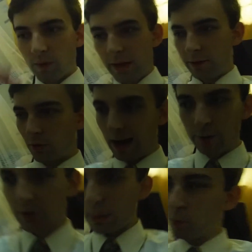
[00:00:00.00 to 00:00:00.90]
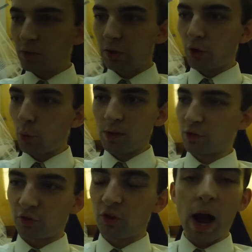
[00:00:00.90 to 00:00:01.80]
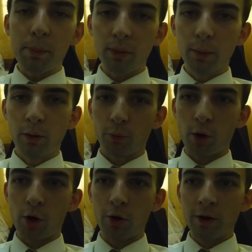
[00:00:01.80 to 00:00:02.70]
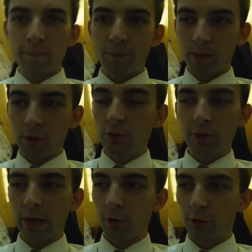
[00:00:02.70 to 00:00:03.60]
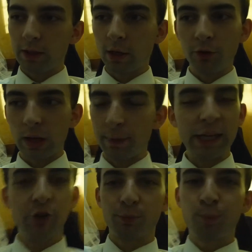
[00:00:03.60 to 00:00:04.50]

And so every time we see a toad, we just stop in the middle of the road, and usually Elder Lee goes up and he just